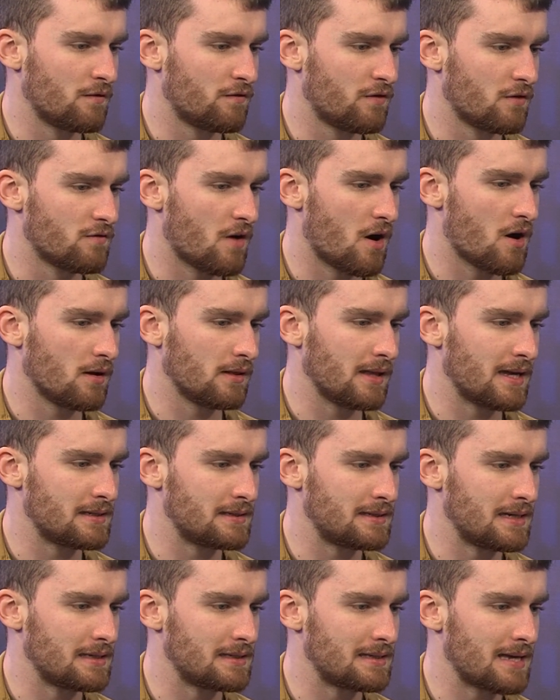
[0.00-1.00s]
for royalists
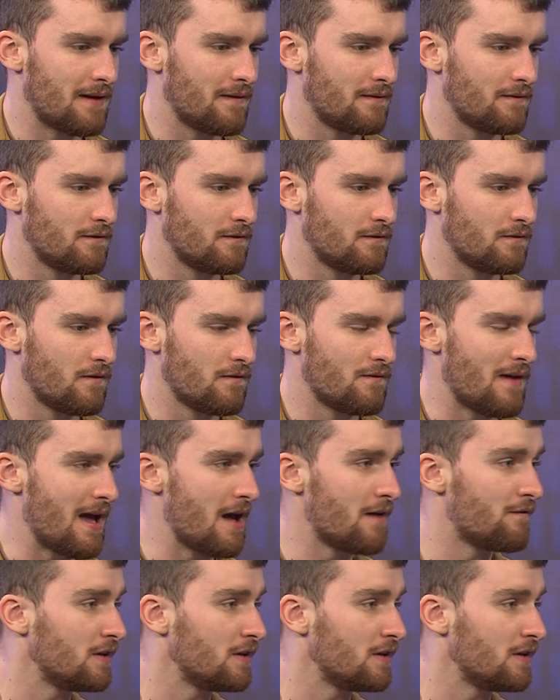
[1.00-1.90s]
is that they are the